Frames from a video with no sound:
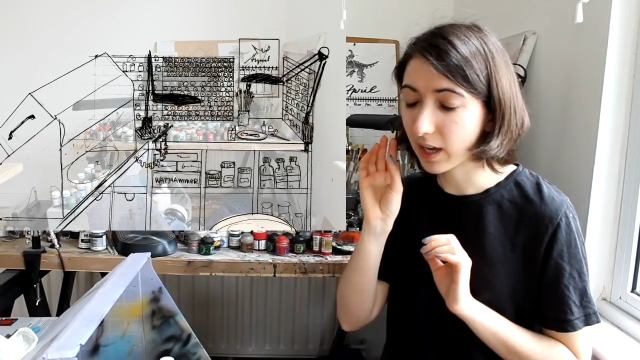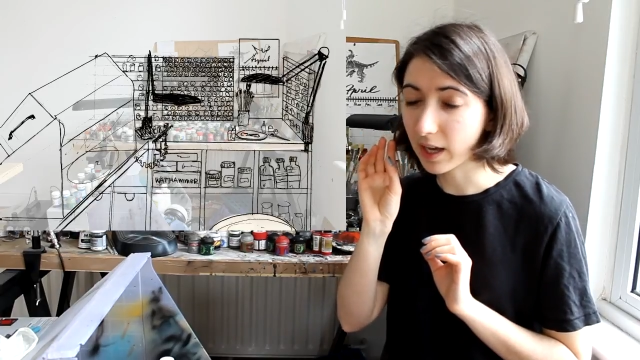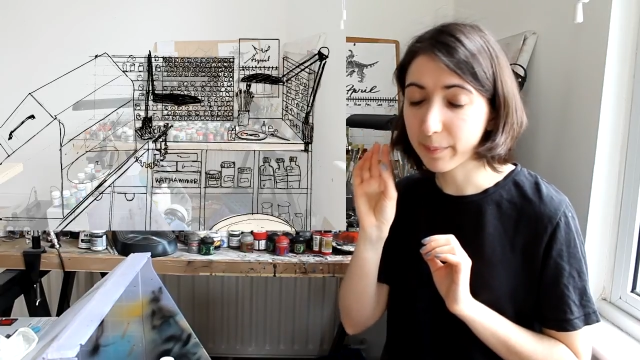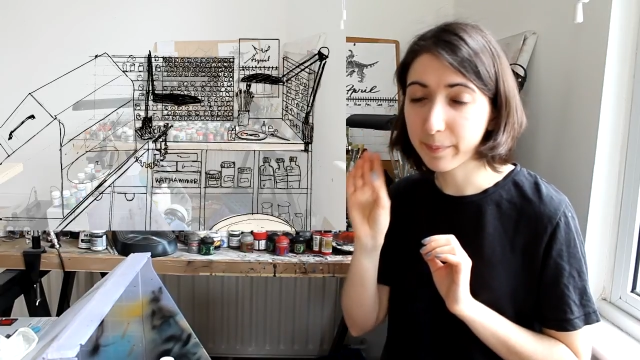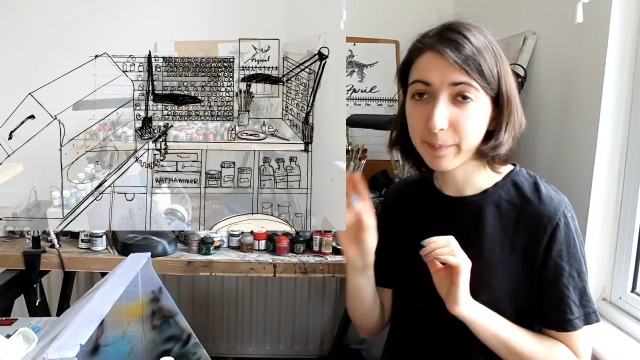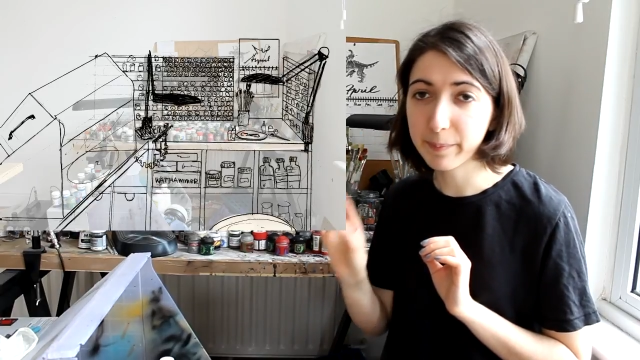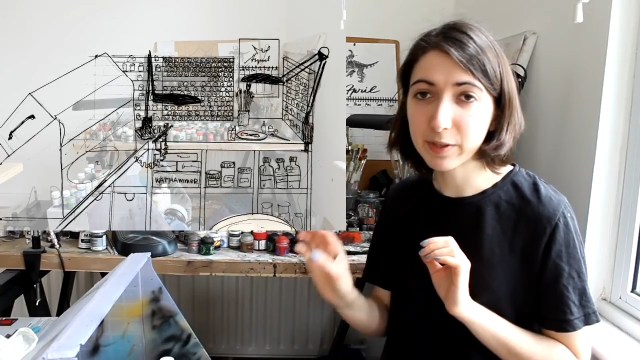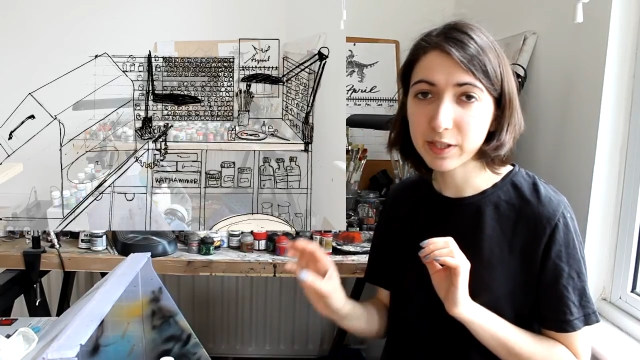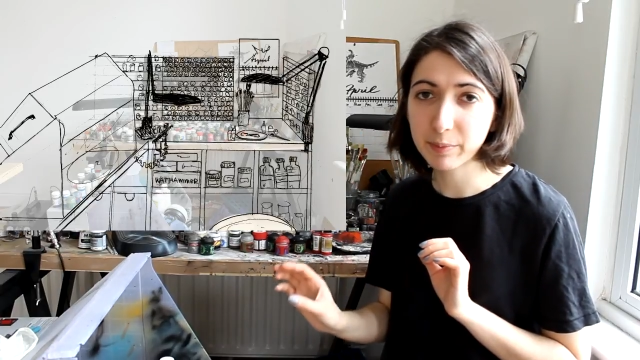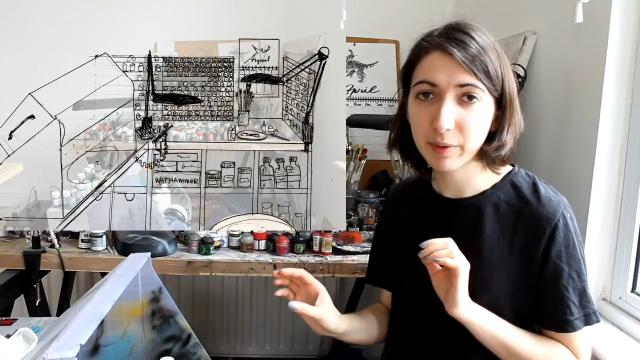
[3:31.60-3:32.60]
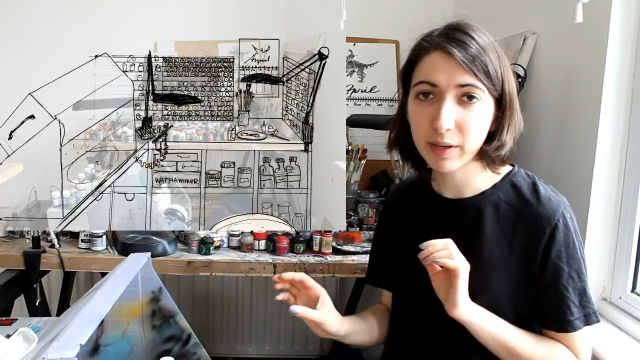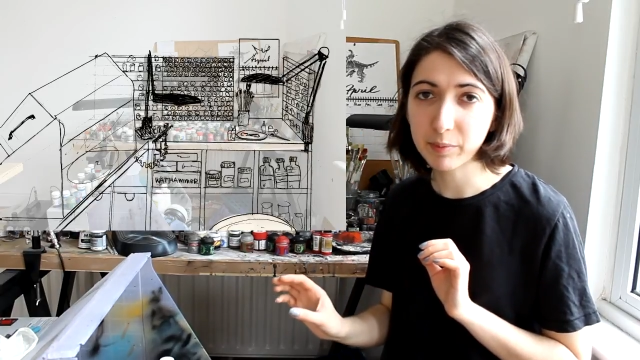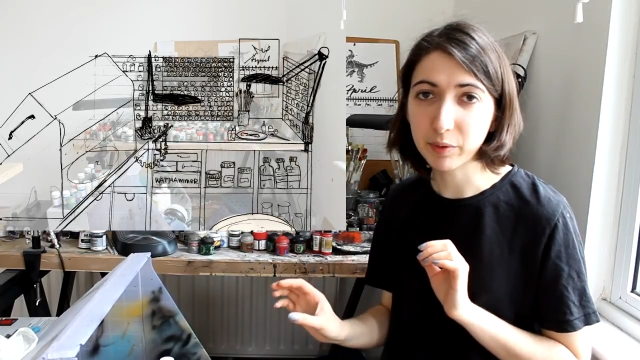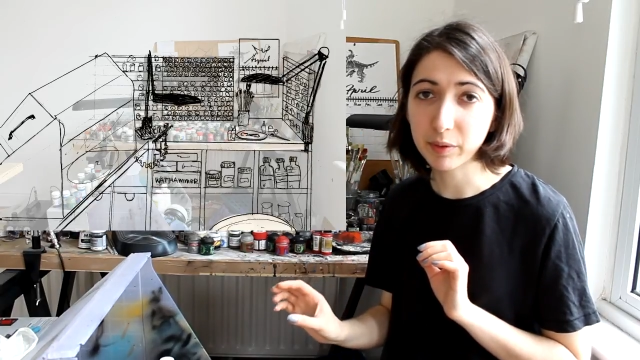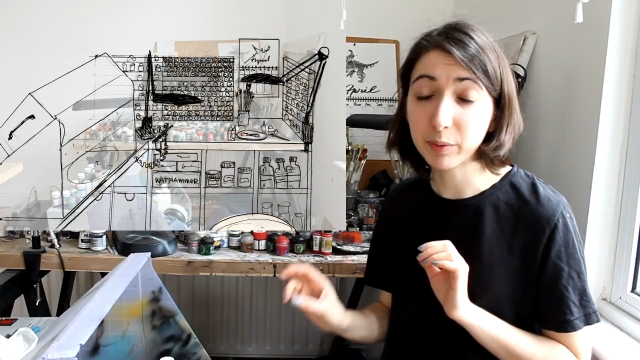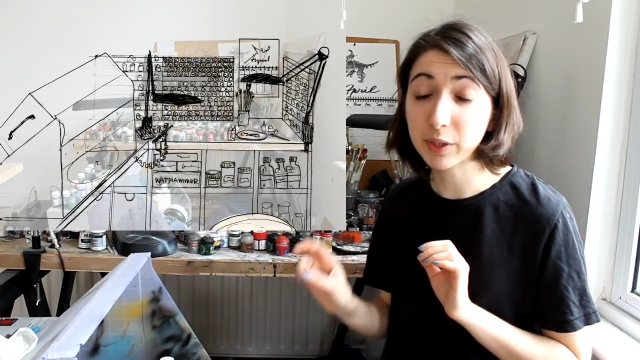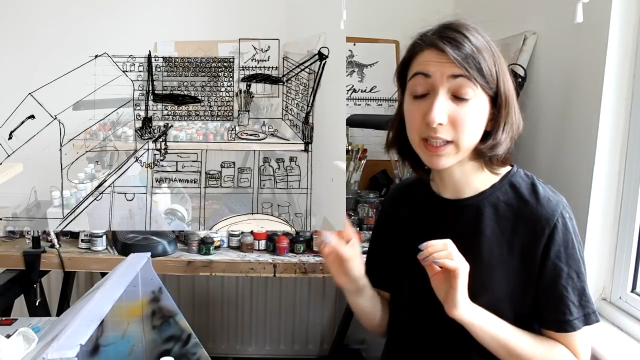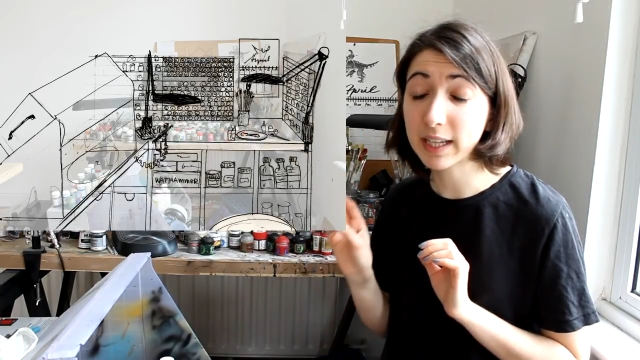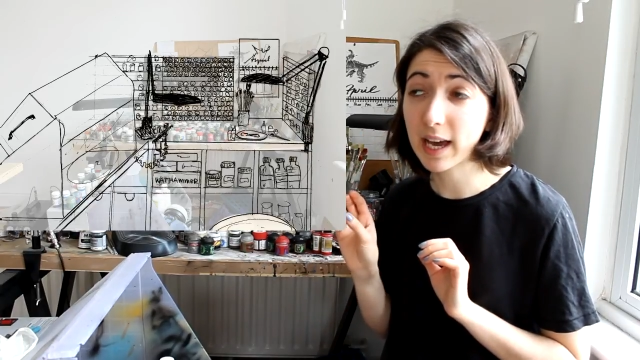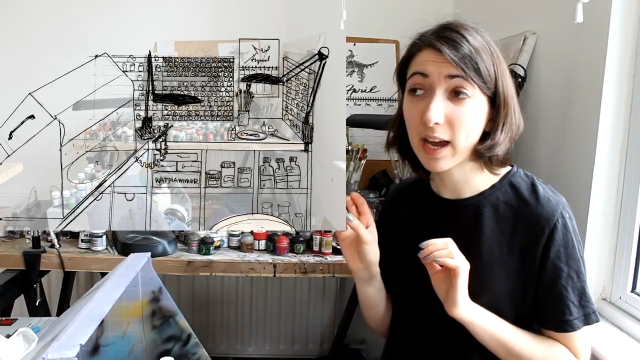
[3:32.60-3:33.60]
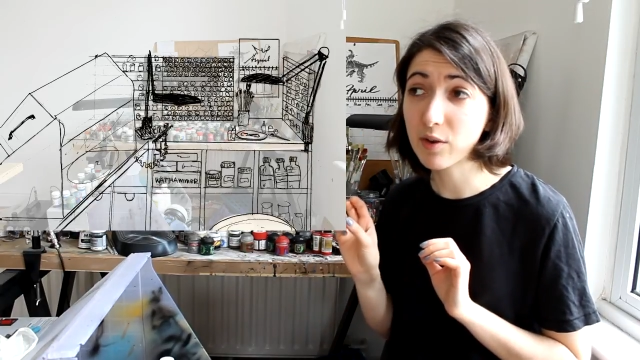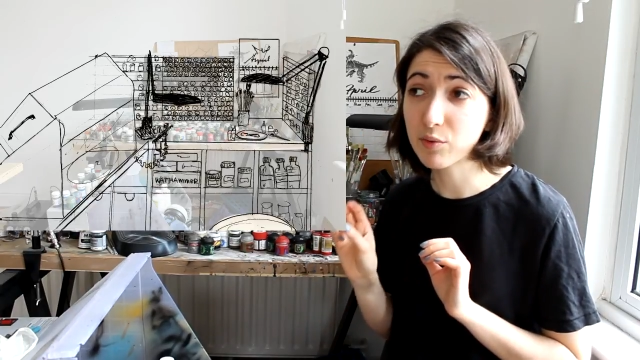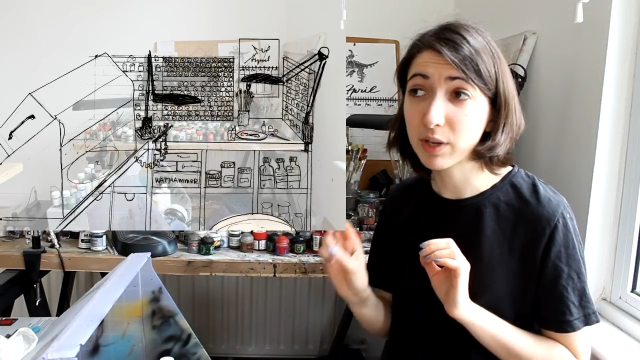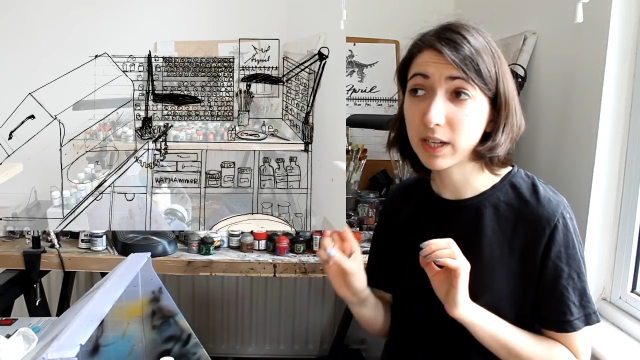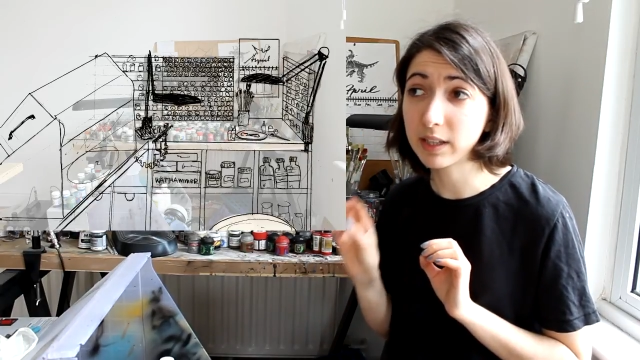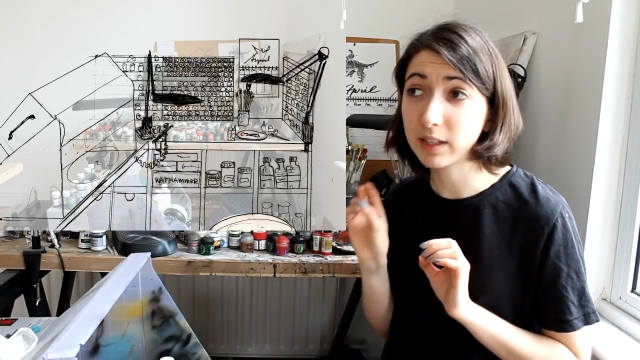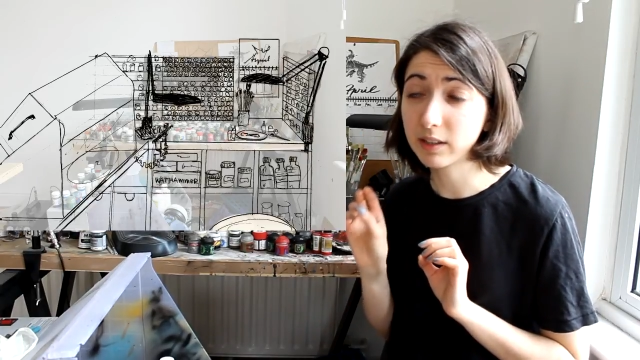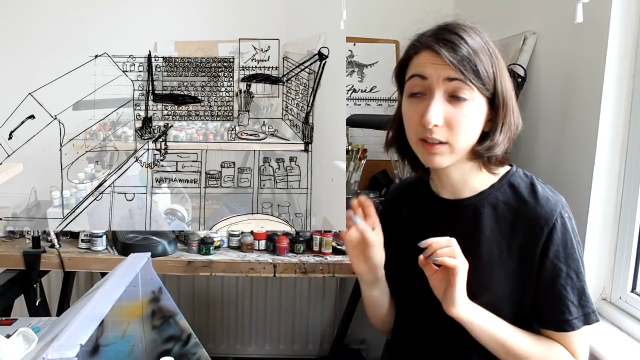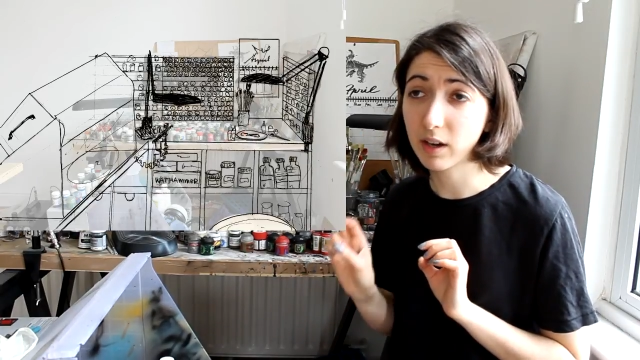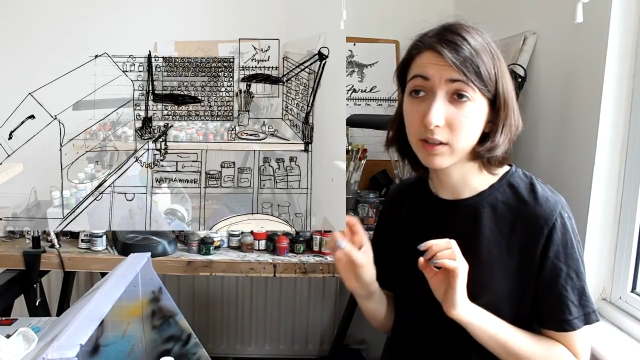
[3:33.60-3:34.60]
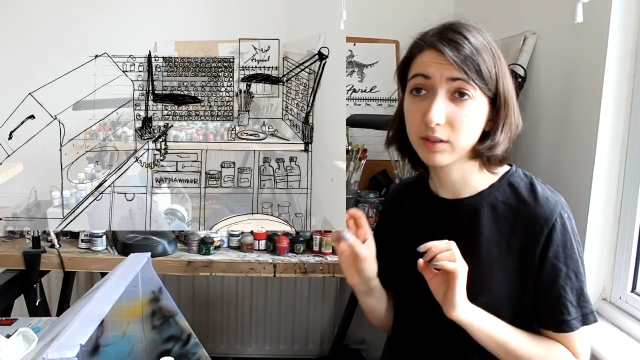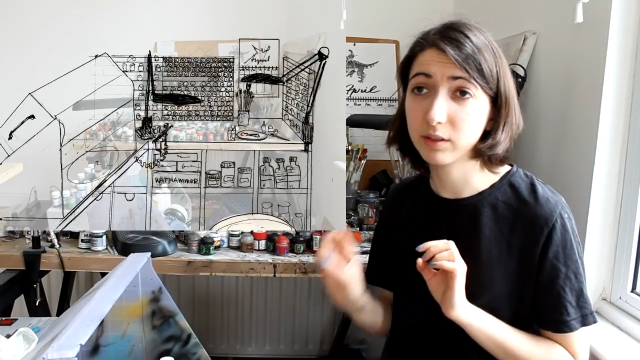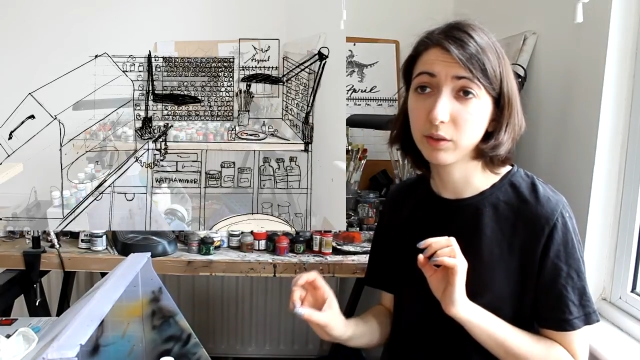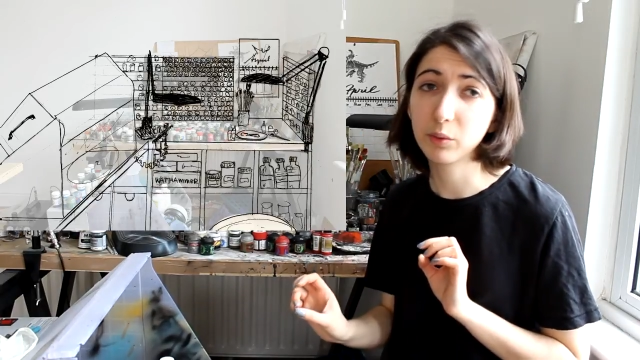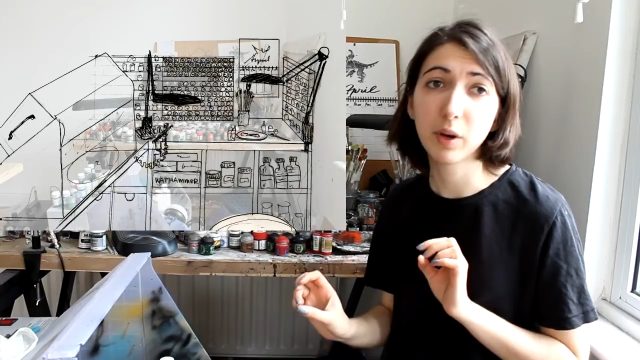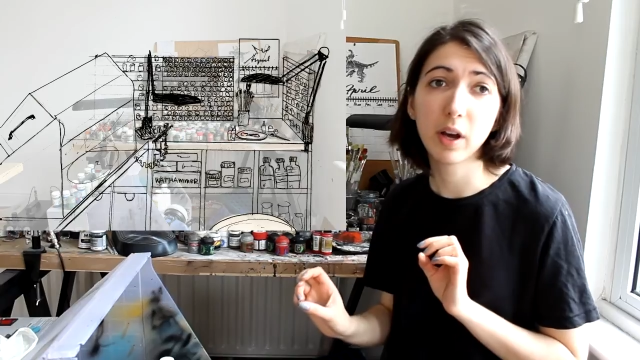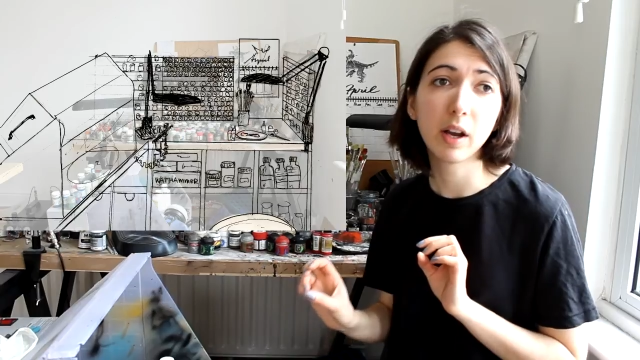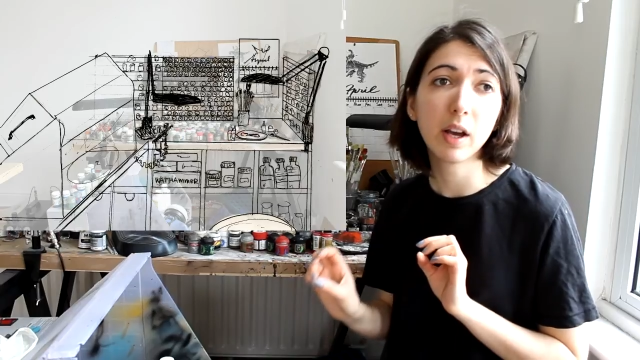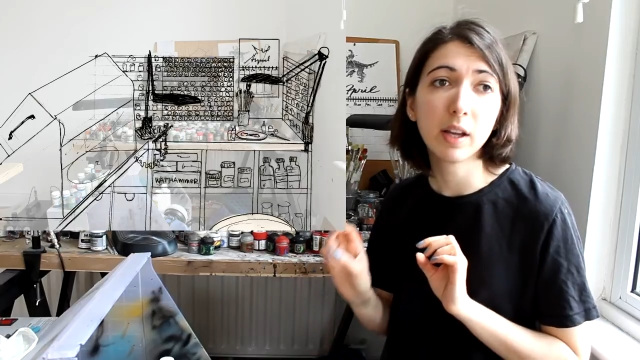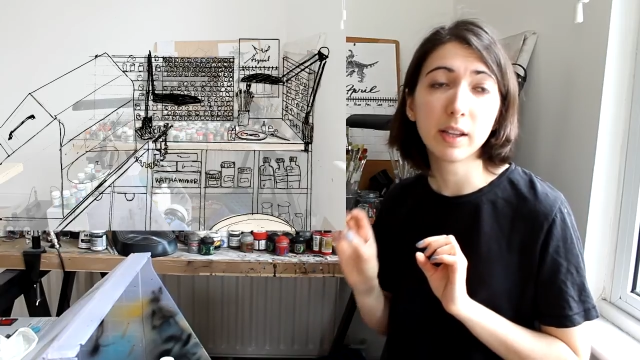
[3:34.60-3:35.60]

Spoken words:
a spray booth, and we're going to get a really nice new one,